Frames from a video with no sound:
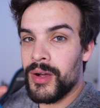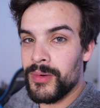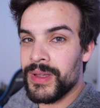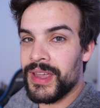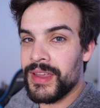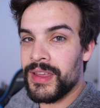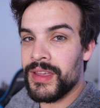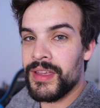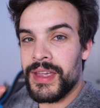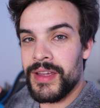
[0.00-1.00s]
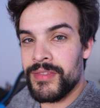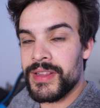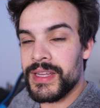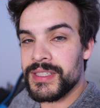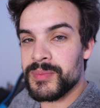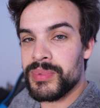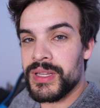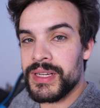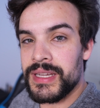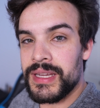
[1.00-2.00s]
Okay, everything is
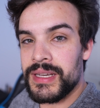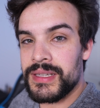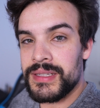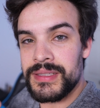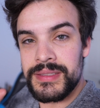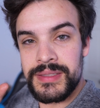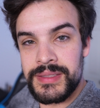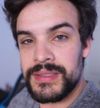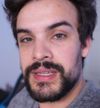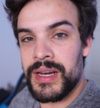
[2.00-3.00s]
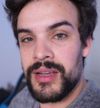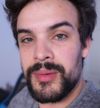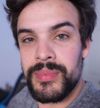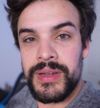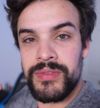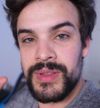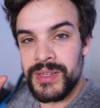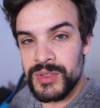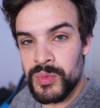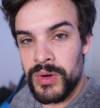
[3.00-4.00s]
plugged in, set up,
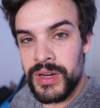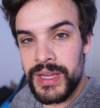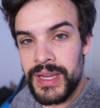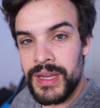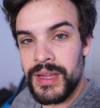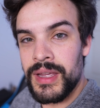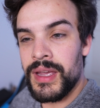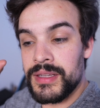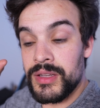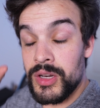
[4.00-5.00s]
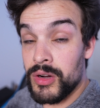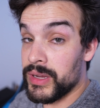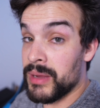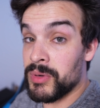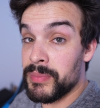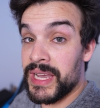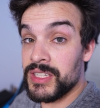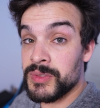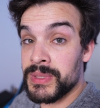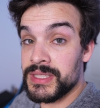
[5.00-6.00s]
everything is working. No cable
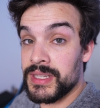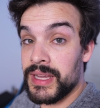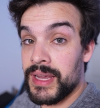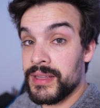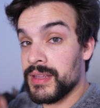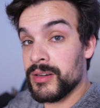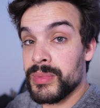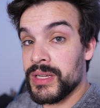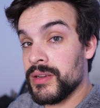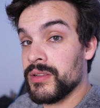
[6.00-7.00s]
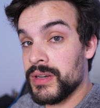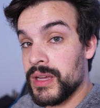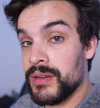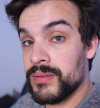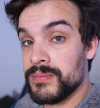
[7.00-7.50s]
management today, that'll be another day.